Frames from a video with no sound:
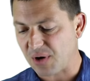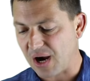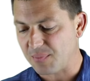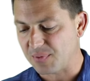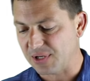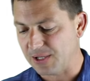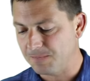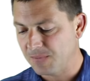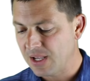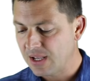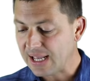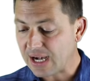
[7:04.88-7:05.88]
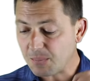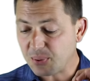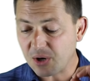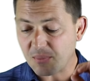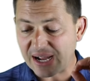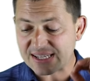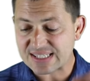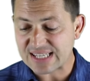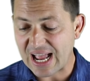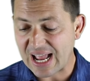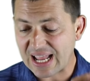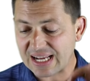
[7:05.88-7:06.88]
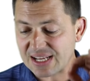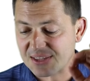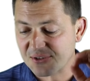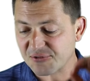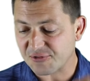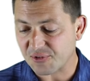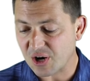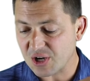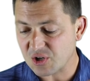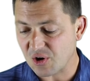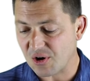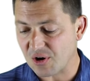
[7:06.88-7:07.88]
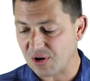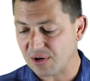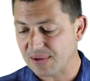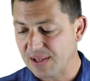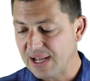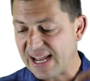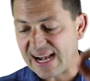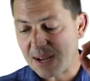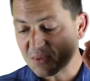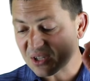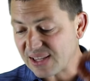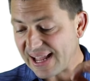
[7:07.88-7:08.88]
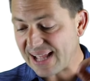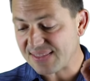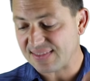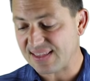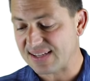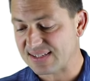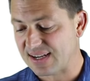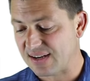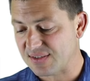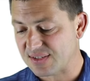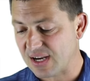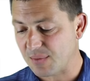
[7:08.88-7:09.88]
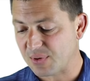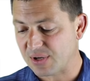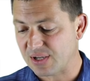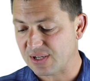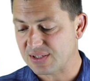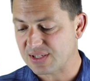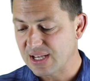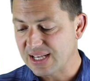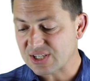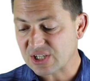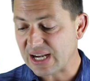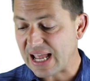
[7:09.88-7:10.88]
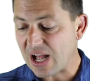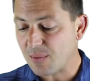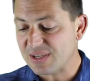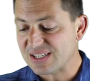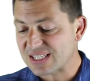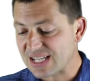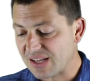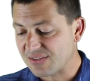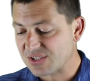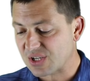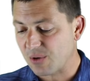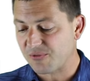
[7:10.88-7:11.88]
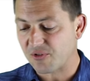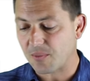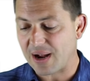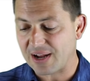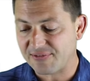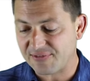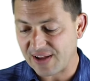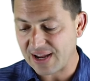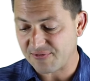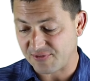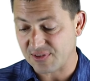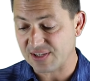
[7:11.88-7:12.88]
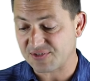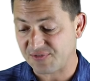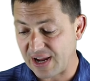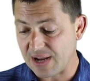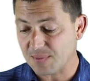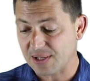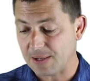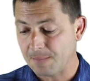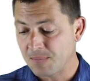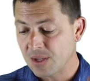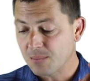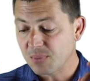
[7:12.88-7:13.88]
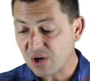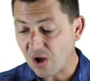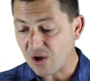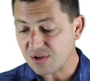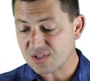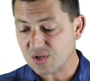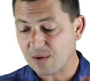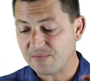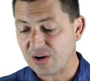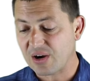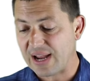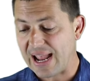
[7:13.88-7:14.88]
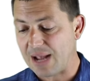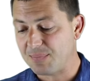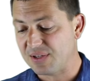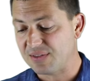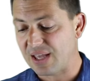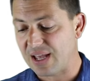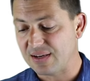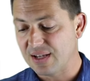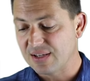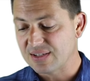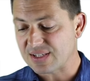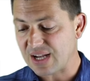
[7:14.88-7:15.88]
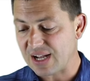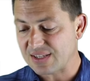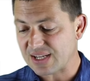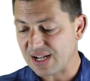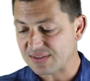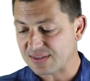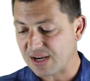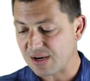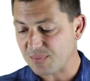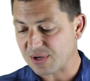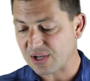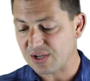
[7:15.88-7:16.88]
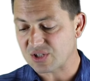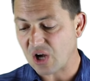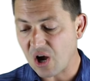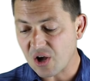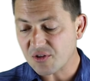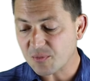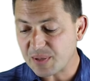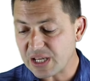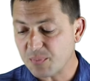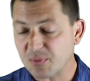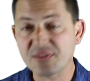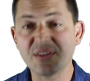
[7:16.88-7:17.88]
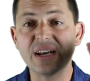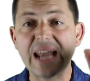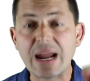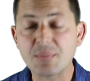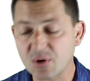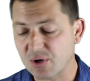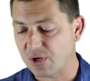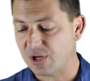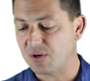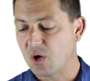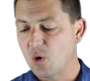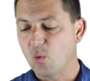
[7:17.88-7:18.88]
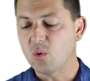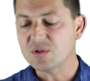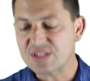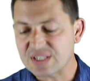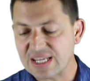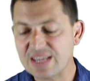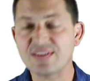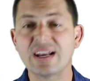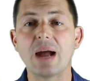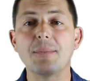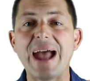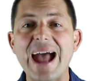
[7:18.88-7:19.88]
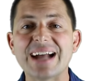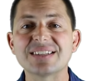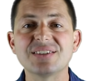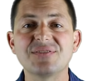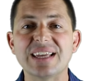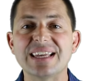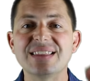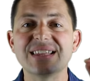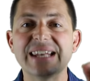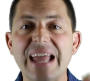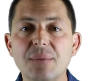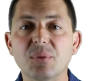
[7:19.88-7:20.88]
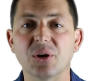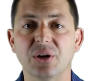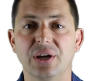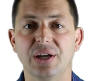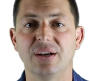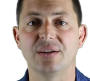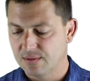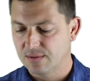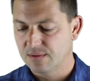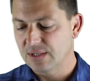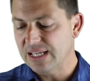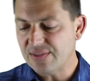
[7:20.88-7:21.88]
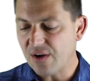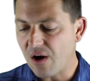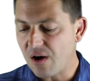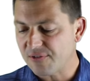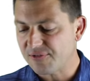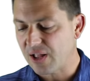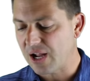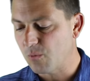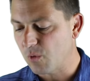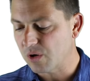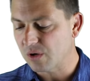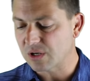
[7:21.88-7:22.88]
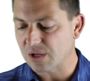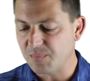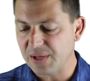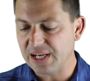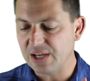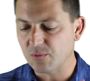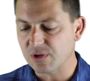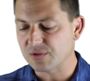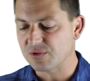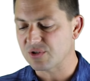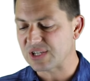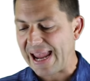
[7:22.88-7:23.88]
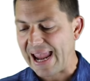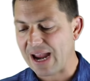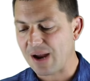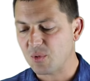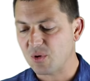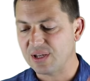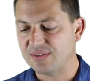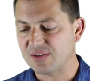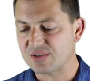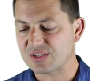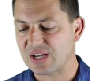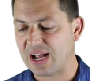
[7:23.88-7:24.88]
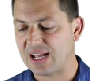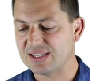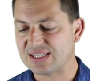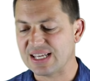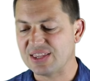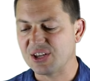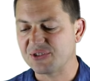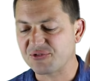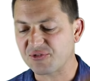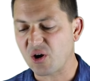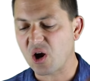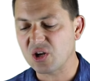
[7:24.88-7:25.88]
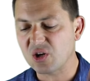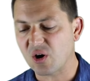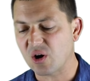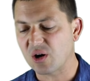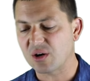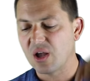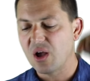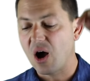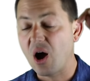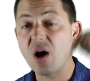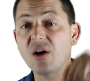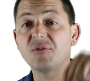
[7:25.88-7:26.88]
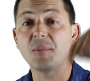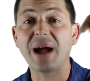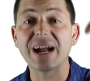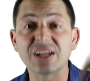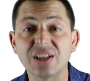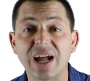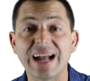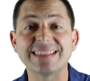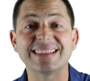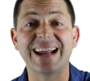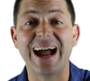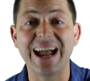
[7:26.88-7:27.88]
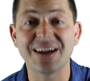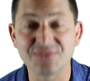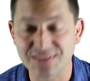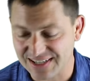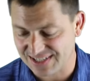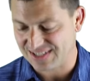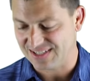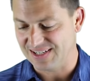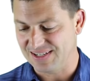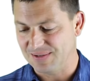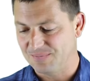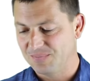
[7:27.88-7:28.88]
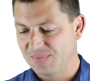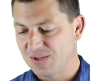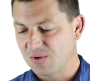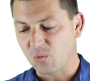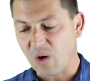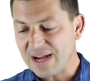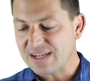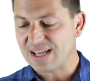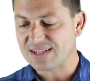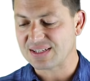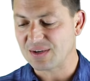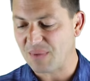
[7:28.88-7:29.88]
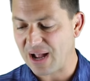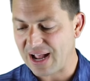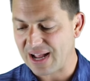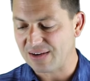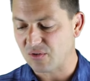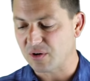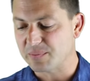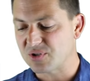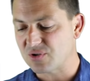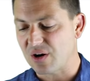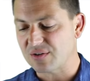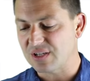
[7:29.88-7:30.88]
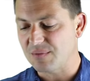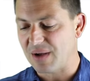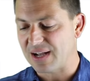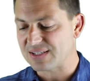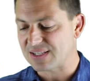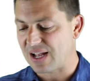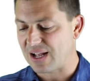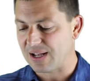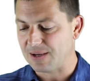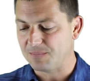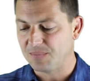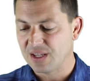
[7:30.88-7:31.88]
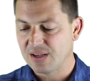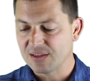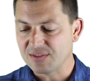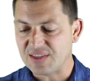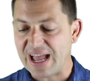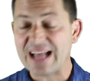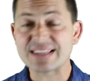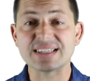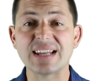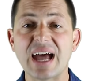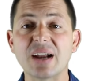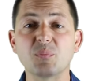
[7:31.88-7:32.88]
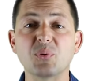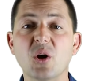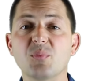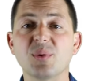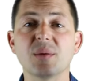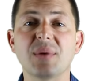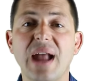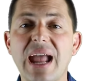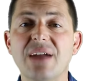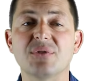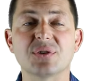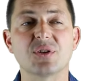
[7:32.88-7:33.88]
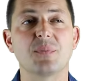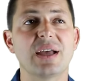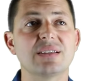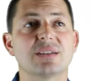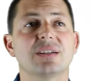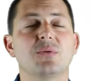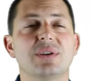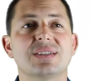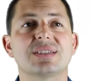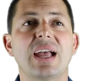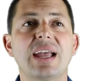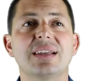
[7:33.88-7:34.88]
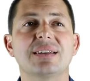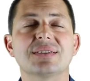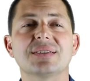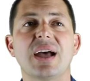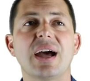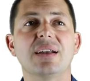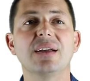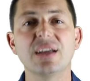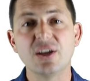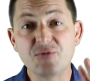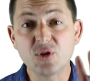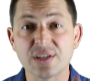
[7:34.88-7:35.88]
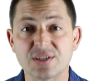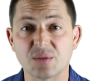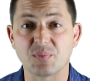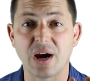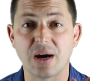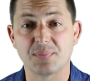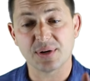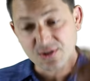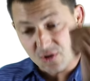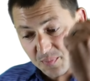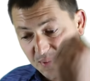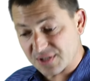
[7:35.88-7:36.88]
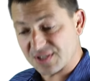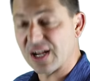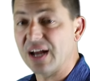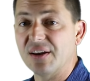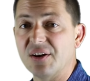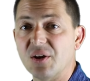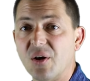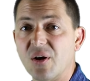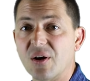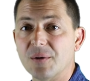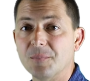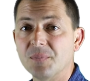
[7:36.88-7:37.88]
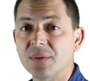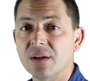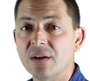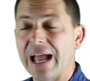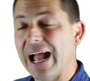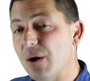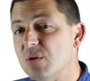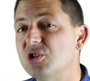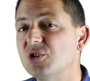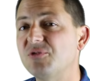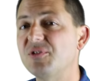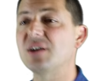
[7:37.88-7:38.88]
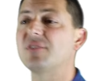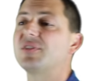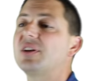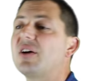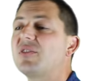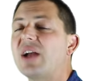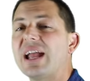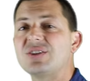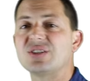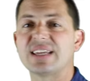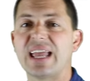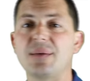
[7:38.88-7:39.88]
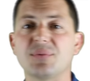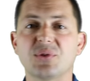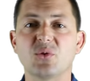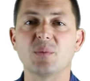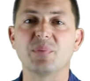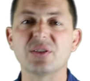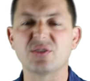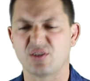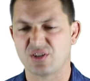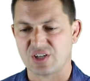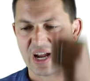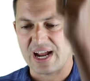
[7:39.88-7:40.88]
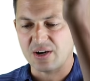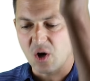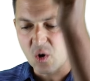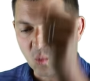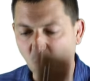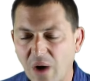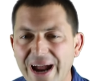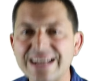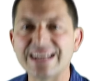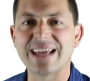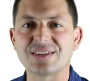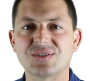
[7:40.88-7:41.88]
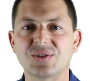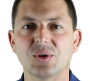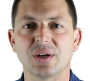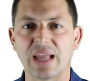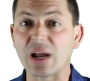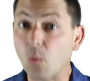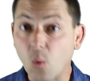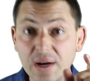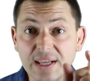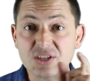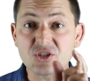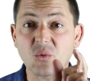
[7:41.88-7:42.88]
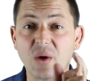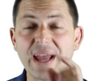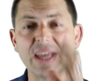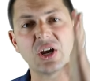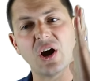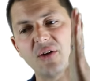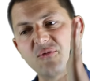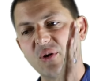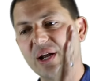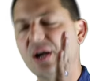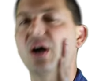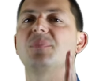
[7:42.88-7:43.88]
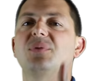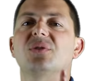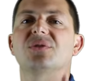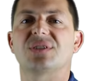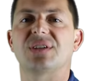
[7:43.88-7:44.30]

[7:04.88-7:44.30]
property and I put my sign in the front yard and I'm glad that that sign is there because it's going to help me sell this home for my for this family, but also I'm very happy that signs out there because other people in the neighborhood will see that I I'm active in the neighborhood. In the offline world, competing realtors hammering their signs in the front yard of my client that I have listed, right next to mine or obstructing my sign, that's not appropriate behavior. So basically what he's saying is that if you list a property and you put a sign in the yard, how would you feel if another agent came through and put their sign right next to it, like one inch away, covering up your